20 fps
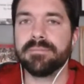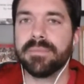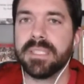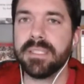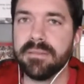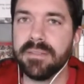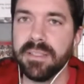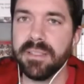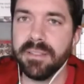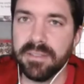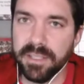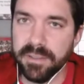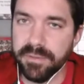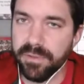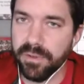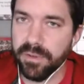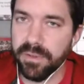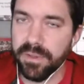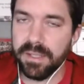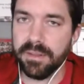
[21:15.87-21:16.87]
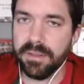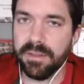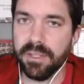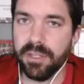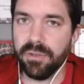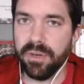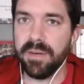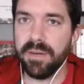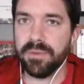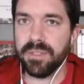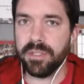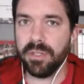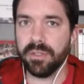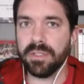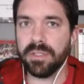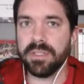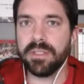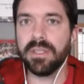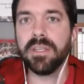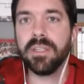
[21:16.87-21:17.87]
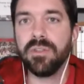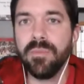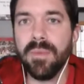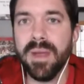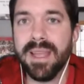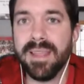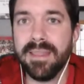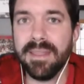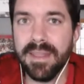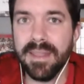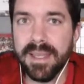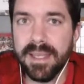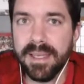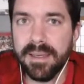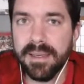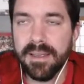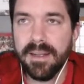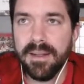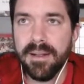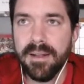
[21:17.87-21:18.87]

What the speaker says: deliver the great results that you may think.